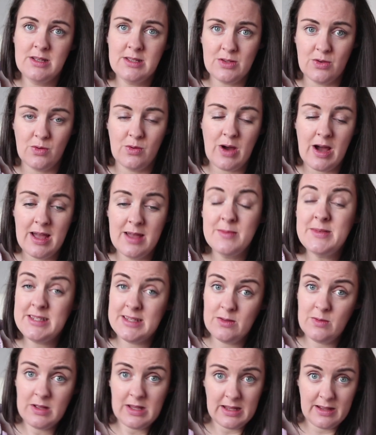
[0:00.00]
So I am
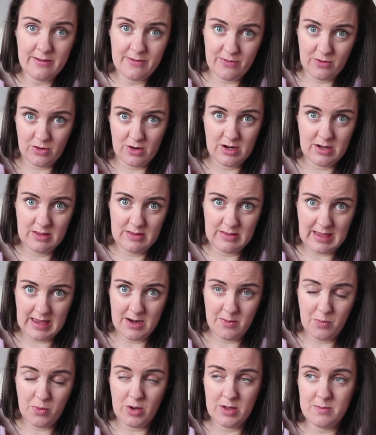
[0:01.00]
still waiting for that
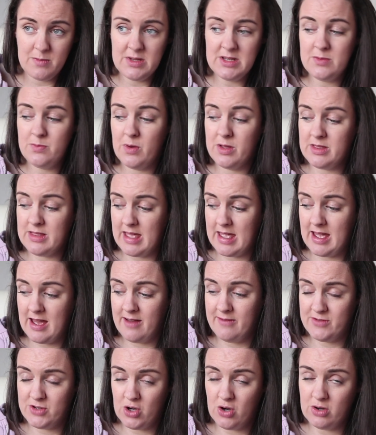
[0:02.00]
appointment, but they
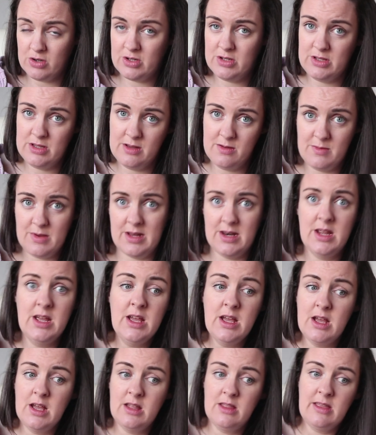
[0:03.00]
have talked to them and
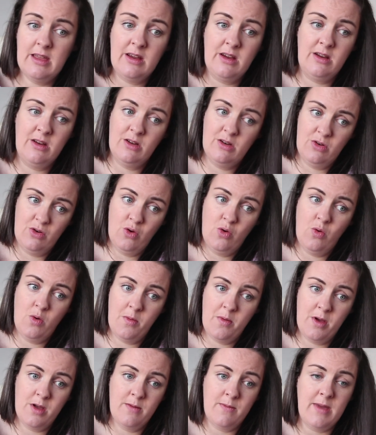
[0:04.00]
they know
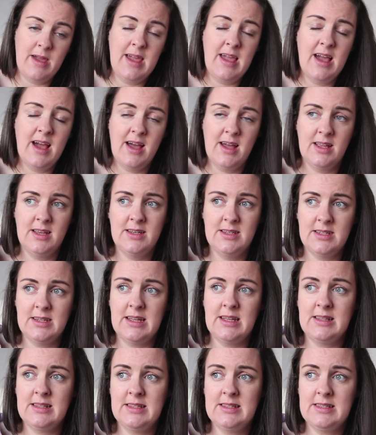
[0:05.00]
about me, and